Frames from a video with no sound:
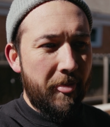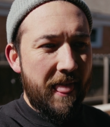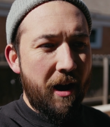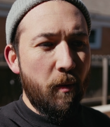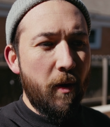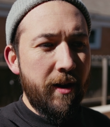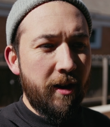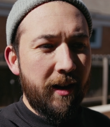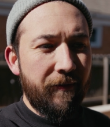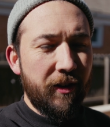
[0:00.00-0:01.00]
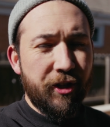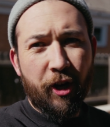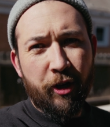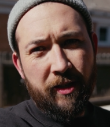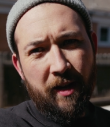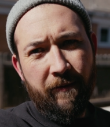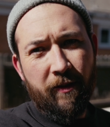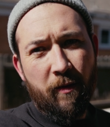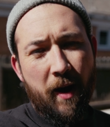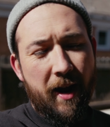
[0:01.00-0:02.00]
Now I wonder if it charges up
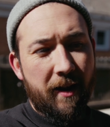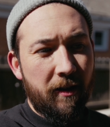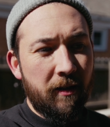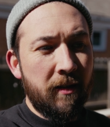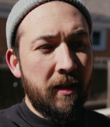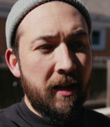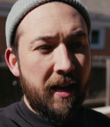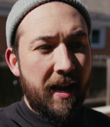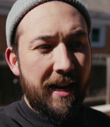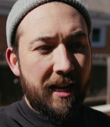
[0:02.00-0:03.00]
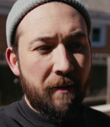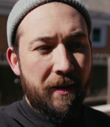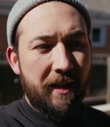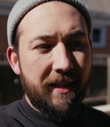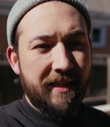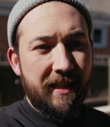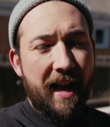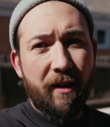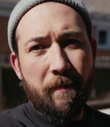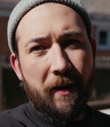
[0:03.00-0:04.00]
for a while and it can be less
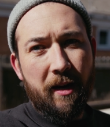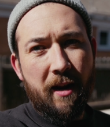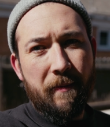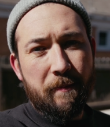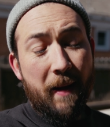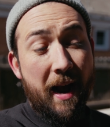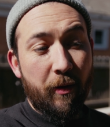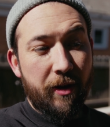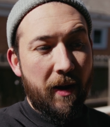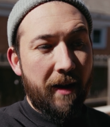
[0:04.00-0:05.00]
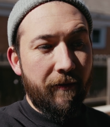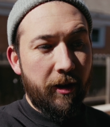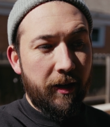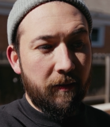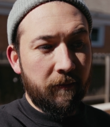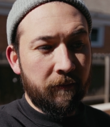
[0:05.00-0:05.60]
loud depending on how much power you have on it.